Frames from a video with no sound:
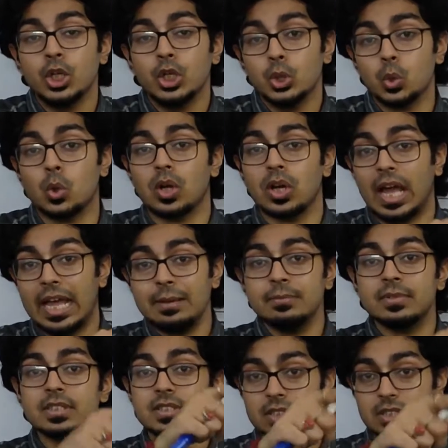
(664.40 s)
to climb
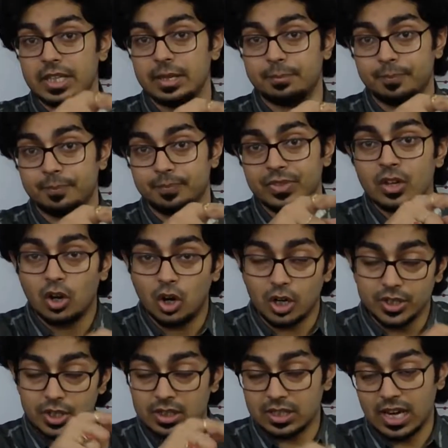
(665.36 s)
the slip
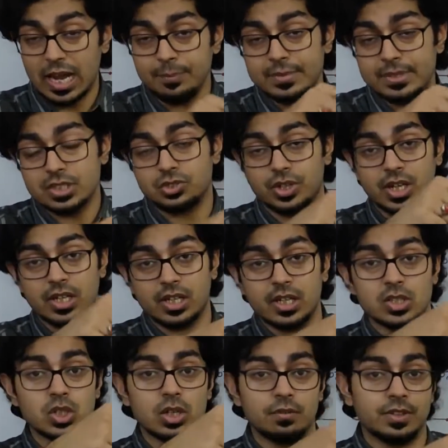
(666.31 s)
or to climb the
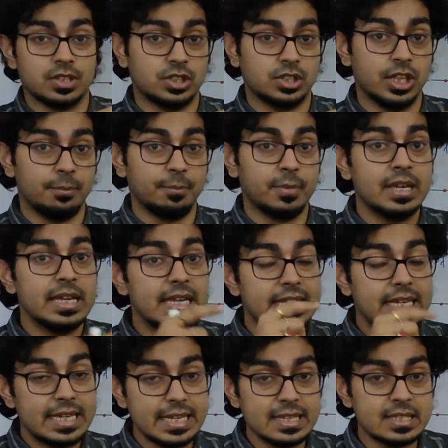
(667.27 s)
staircase of the slip
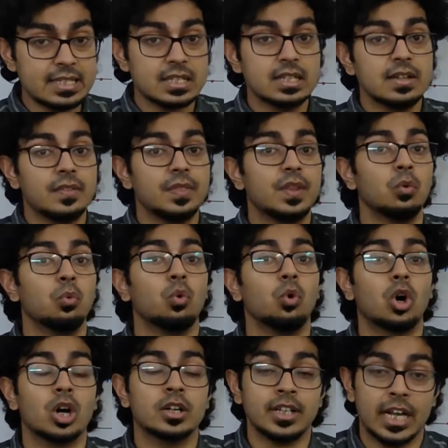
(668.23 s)
is the
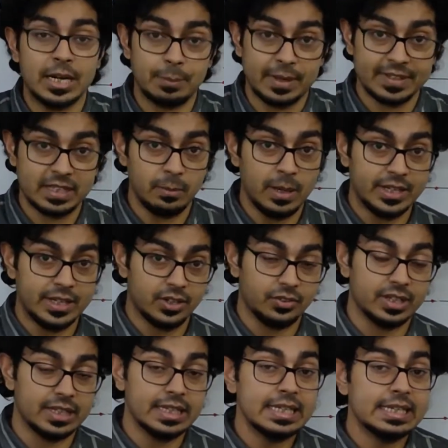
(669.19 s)
work done by the
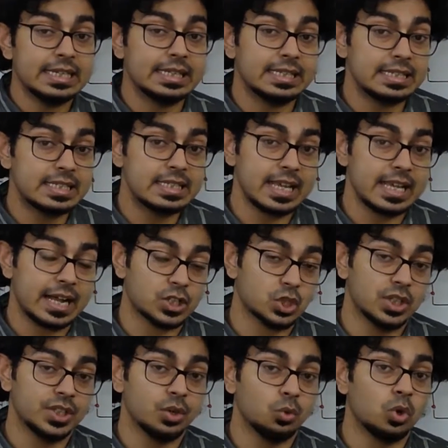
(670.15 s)
battery. This is
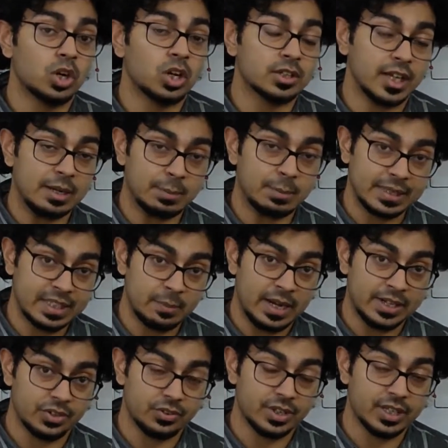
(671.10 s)
actually the work done by the
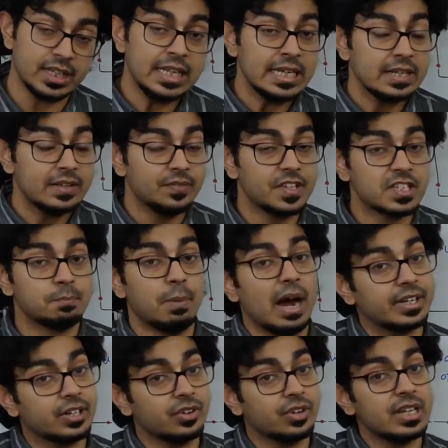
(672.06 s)
battery. This
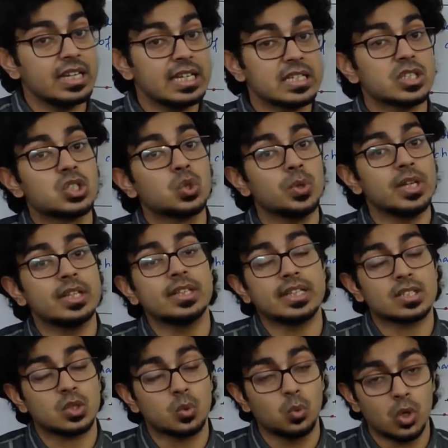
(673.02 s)
battery is doing
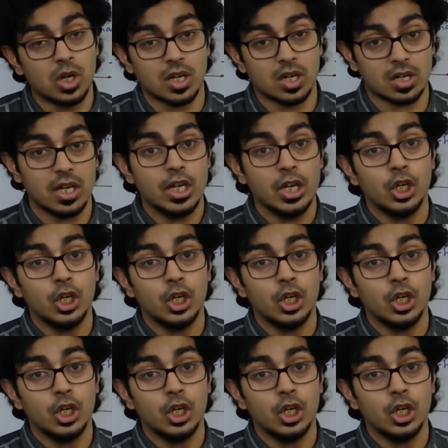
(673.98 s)
this work